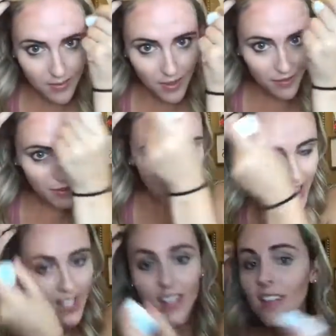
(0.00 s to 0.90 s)
my
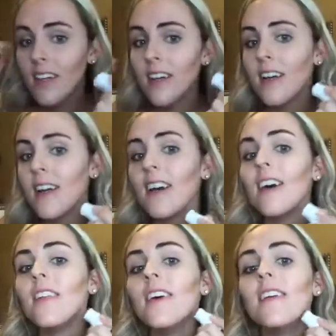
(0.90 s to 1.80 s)
forehead,
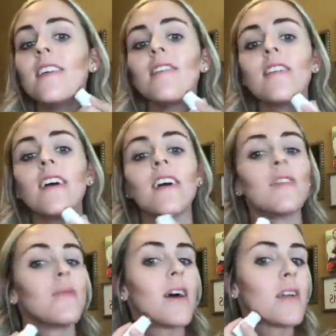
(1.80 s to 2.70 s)
and then right on
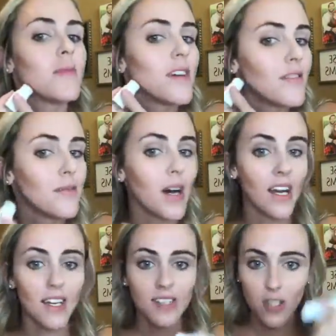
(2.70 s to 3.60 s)
the bottom of
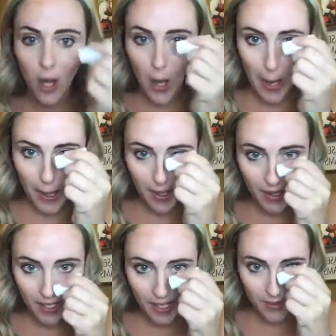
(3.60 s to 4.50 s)
my jaw and
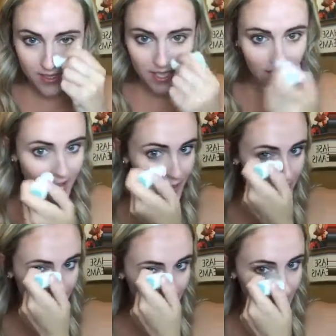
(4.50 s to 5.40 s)
the outside of
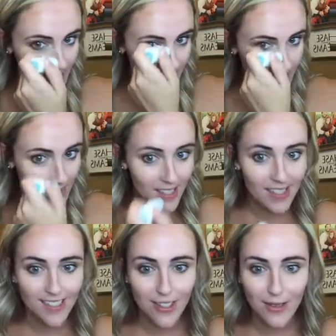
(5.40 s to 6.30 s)
my
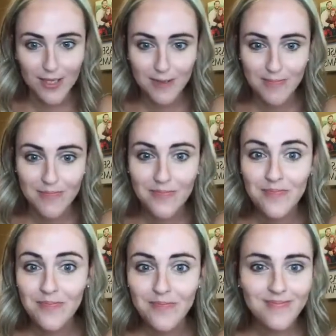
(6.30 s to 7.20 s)
nose.
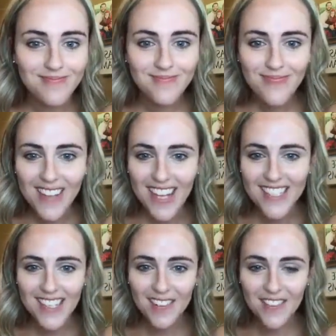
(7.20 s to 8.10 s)
Hey,
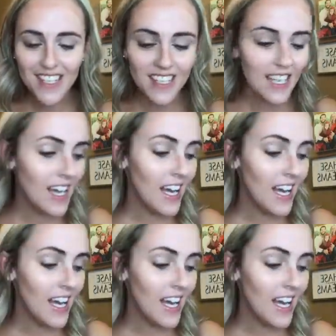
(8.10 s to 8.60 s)
Stephanie.